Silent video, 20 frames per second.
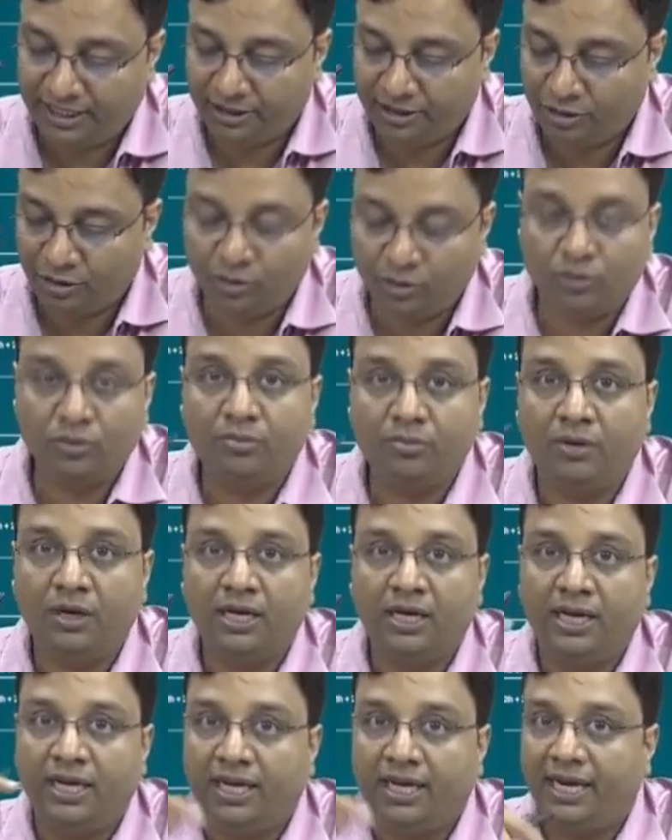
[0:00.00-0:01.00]
a cube
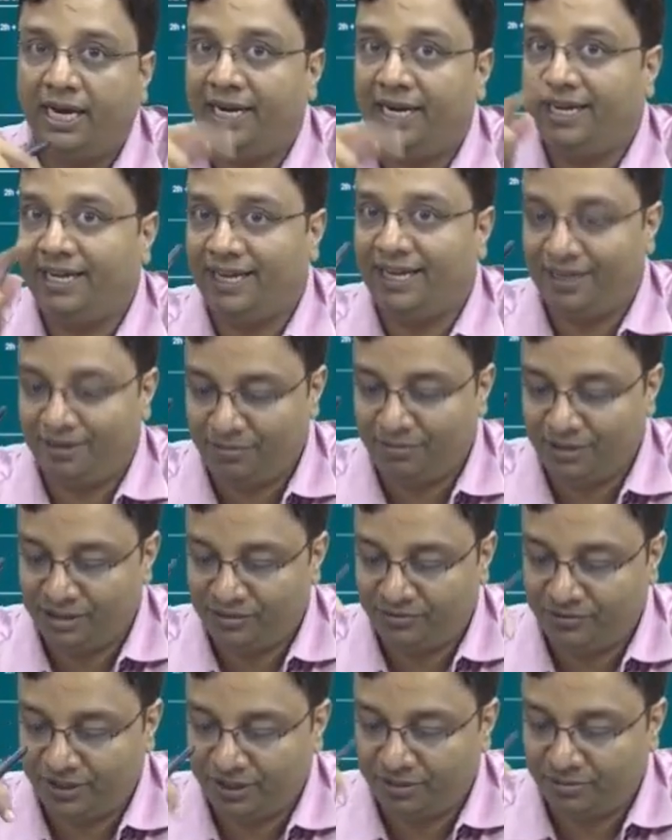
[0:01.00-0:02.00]
and a
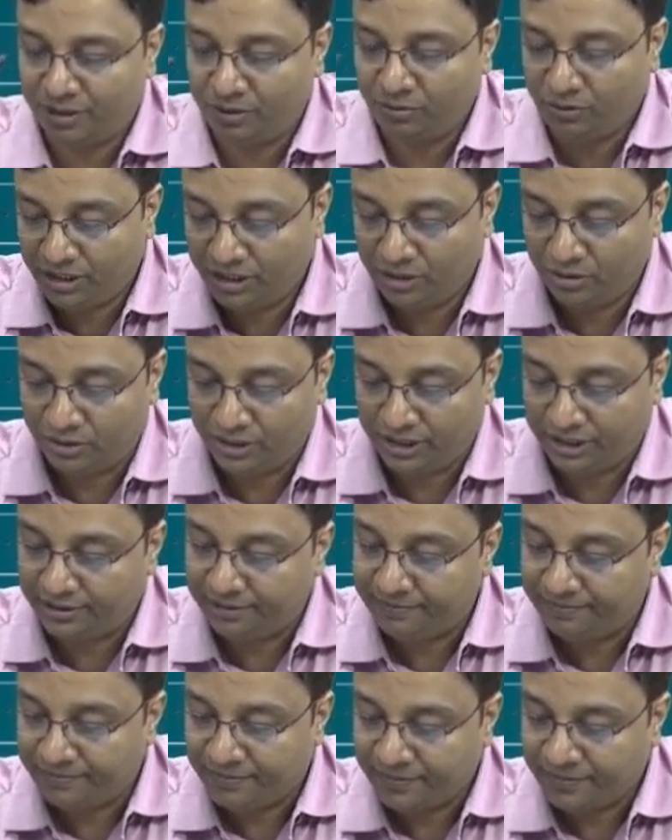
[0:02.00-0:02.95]
hemisphere mounted on it.